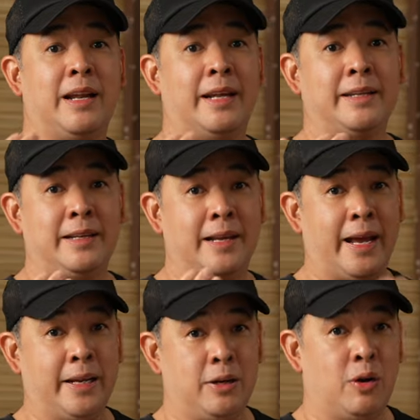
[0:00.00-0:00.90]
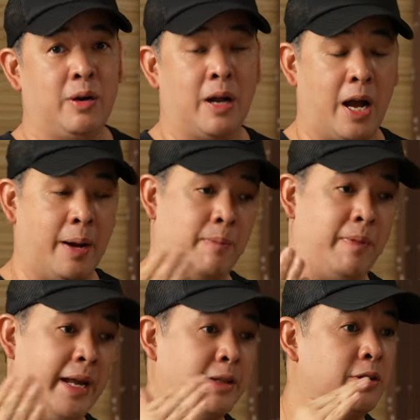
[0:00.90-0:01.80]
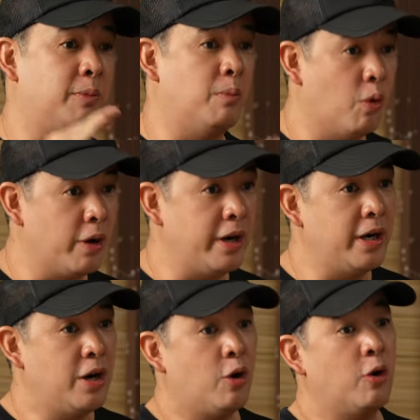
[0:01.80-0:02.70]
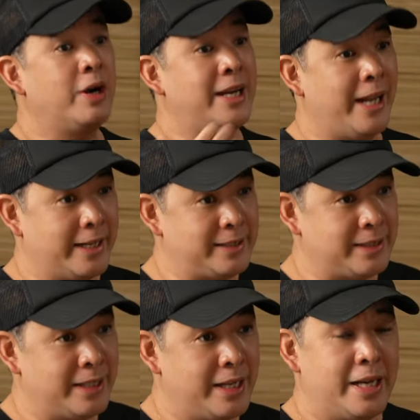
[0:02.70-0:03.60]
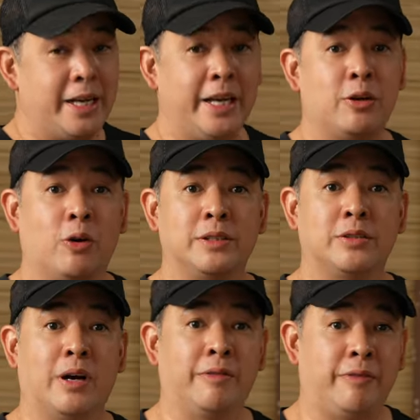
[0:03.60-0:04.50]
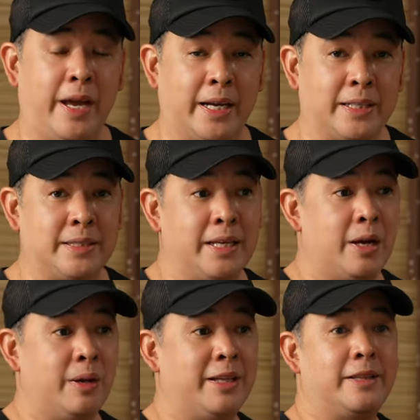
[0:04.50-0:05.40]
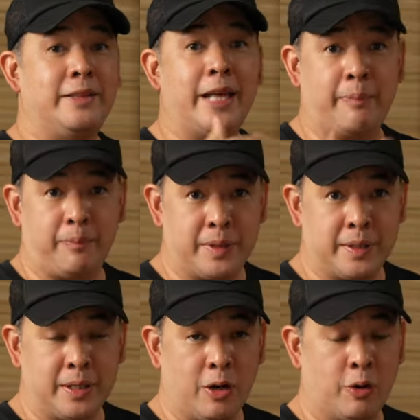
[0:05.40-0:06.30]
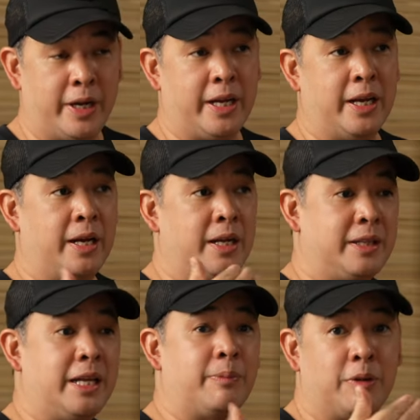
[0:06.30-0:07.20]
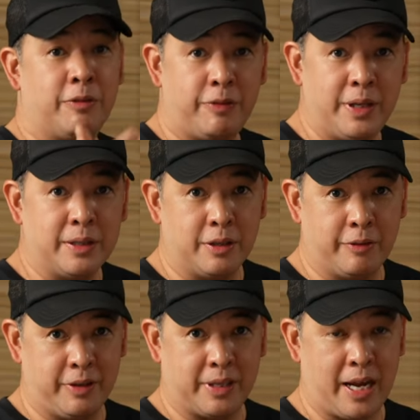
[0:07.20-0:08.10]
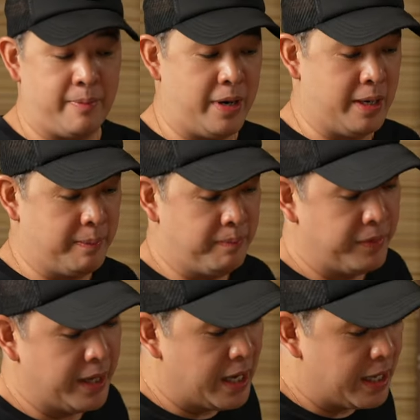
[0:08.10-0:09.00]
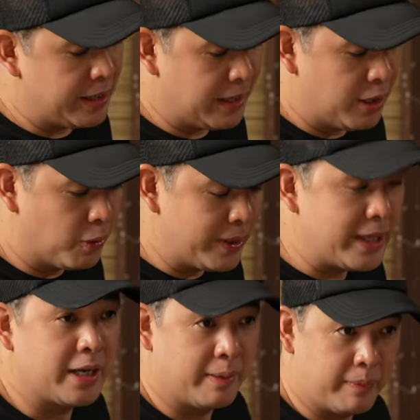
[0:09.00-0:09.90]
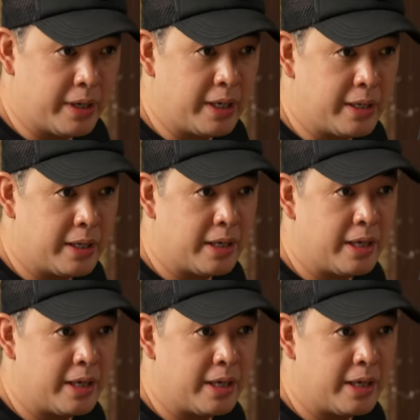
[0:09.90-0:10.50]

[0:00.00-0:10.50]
letting light enter more or less, it also affects the depth or the depth of field of your camera. The lower the number,